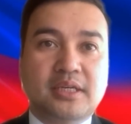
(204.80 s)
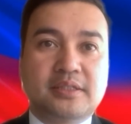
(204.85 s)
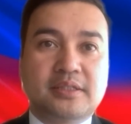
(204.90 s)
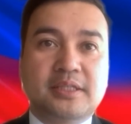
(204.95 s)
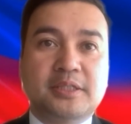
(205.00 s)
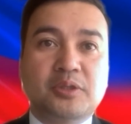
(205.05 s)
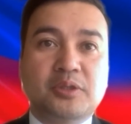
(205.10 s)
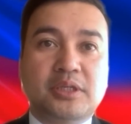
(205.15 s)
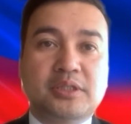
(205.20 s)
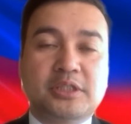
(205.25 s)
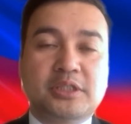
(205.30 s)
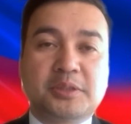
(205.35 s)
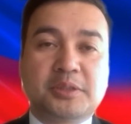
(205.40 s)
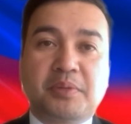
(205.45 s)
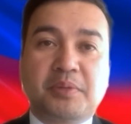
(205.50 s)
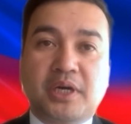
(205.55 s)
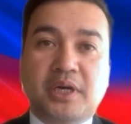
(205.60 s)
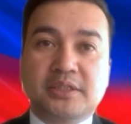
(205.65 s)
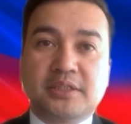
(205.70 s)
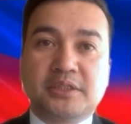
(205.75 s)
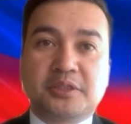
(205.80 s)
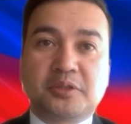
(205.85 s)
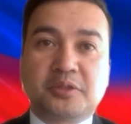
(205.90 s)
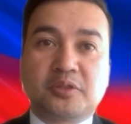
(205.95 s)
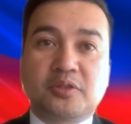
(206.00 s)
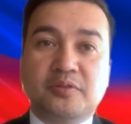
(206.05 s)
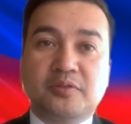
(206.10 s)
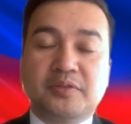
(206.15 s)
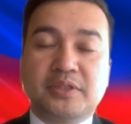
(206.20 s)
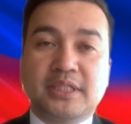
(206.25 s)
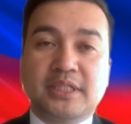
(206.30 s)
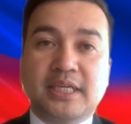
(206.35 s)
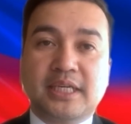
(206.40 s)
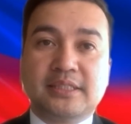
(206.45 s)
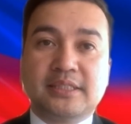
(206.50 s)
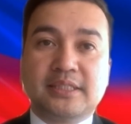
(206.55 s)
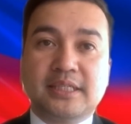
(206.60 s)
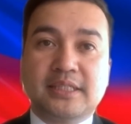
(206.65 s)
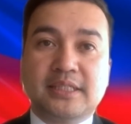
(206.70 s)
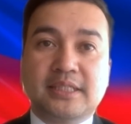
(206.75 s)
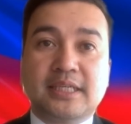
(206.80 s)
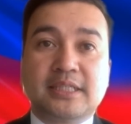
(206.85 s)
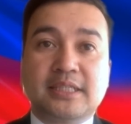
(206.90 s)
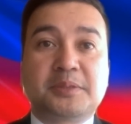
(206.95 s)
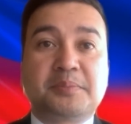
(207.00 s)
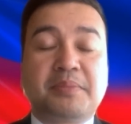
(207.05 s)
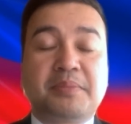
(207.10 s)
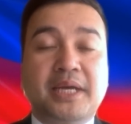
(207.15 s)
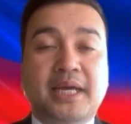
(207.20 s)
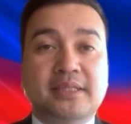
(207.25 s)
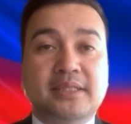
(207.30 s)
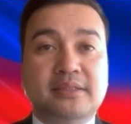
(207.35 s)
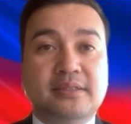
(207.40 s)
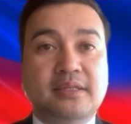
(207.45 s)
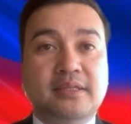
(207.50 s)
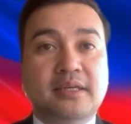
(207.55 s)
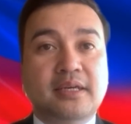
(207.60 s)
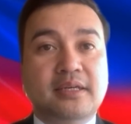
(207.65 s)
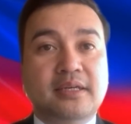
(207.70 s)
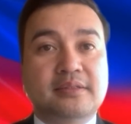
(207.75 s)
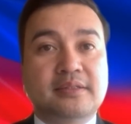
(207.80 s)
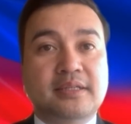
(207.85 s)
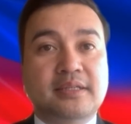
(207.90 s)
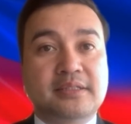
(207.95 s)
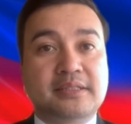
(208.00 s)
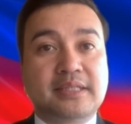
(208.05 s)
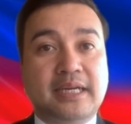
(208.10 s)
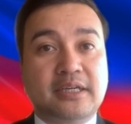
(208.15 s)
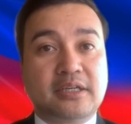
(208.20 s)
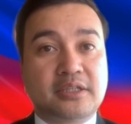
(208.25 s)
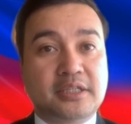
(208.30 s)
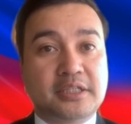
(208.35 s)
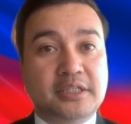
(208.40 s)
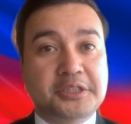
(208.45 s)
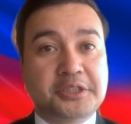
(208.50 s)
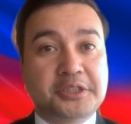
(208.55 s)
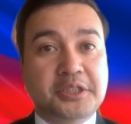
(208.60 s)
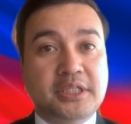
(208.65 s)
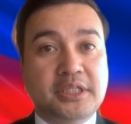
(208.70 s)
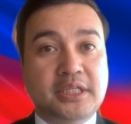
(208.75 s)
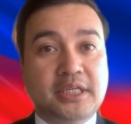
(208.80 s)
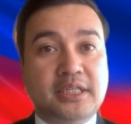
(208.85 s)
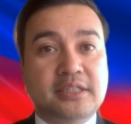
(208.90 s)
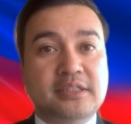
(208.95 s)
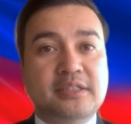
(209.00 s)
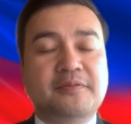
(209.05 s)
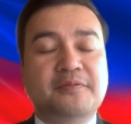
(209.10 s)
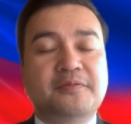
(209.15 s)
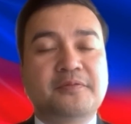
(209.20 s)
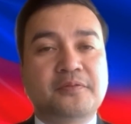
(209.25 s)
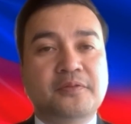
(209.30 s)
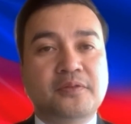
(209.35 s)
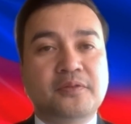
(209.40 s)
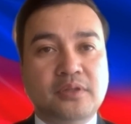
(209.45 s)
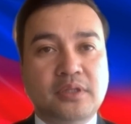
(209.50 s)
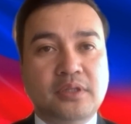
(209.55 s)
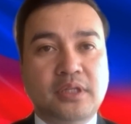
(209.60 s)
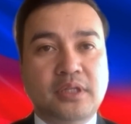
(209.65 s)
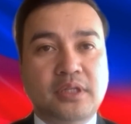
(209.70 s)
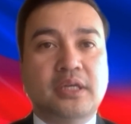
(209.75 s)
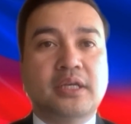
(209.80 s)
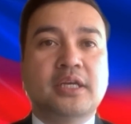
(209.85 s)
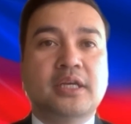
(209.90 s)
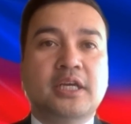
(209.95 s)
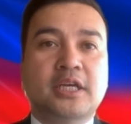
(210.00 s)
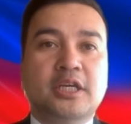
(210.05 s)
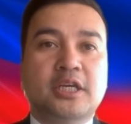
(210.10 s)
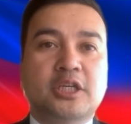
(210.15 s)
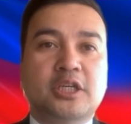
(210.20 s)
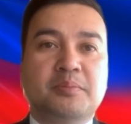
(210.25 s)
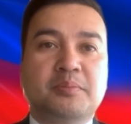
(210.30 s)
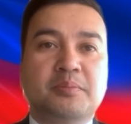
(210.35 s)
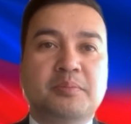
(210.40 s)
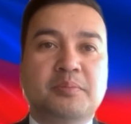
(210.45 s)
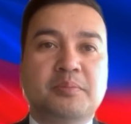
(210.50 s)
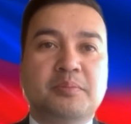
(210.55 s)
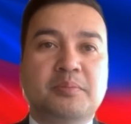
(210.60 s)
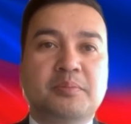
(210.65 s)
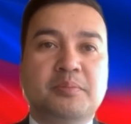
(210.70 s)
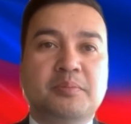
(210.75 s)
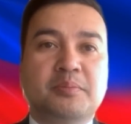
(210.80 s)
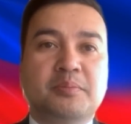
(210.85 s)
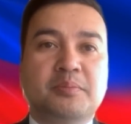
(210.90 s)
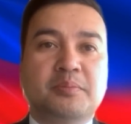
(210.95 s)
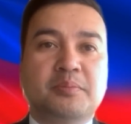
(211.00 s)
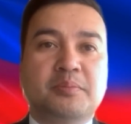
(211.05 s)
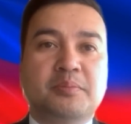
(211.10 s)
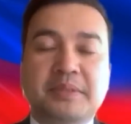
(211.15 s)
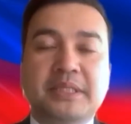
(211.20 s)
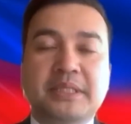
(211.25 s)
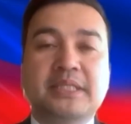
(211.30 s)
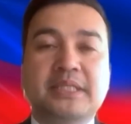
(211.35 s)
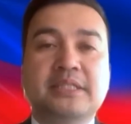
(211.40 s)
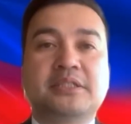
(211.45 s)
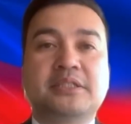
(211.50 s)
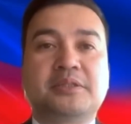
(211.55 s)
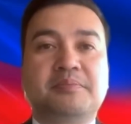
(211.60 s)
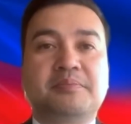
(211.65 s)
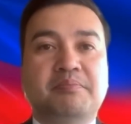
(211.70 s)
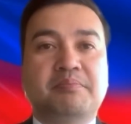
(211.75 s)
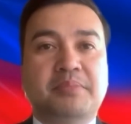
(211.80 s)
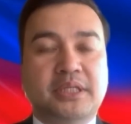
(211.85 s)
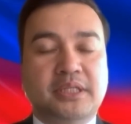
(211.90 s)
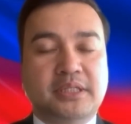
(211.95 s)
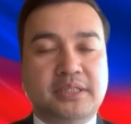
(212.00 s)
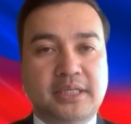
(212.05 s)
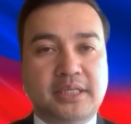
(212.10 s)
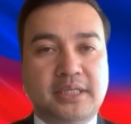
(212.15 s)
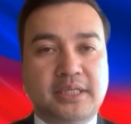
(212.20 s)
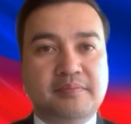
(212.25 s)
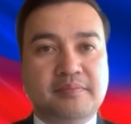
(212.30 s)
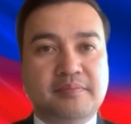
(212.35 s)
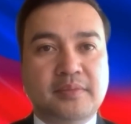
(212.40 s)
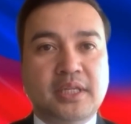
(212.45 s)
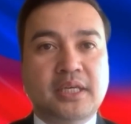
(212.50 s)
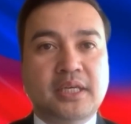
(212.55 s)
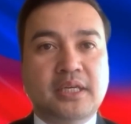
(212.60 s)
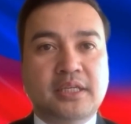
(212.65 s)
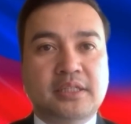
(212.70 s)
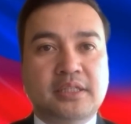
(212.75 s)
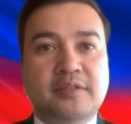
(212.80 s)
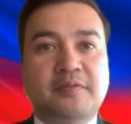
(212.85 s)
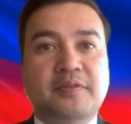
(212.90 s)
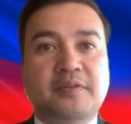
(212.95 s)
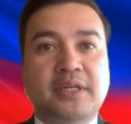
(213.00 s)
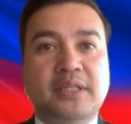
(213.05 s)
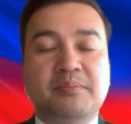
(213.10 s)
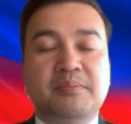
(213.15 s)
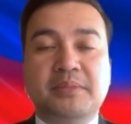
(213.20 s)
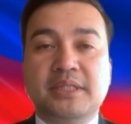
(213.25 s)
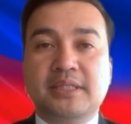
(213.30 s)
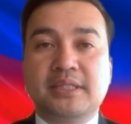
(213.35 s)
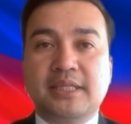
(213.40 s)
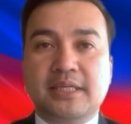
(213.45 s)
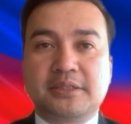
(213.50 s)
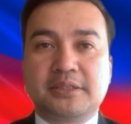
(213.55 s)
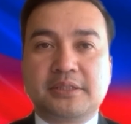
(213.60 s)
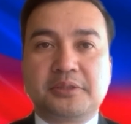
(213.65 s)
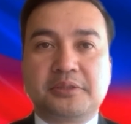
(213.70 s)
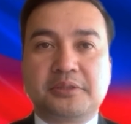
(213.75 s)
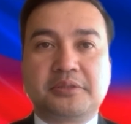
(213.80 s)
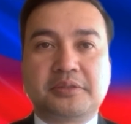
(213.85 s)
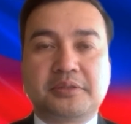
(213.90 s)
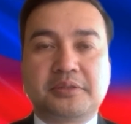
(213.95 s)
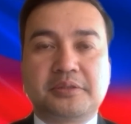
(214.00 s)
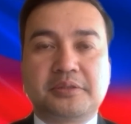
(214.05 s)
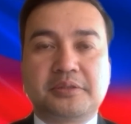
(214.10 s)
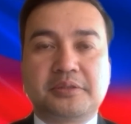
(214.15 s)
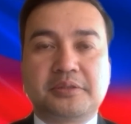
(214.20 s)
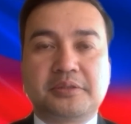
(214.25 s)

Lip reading: The UN response to COVID-19 has spanned the entire country and the full humanitarian peace-building development nexus.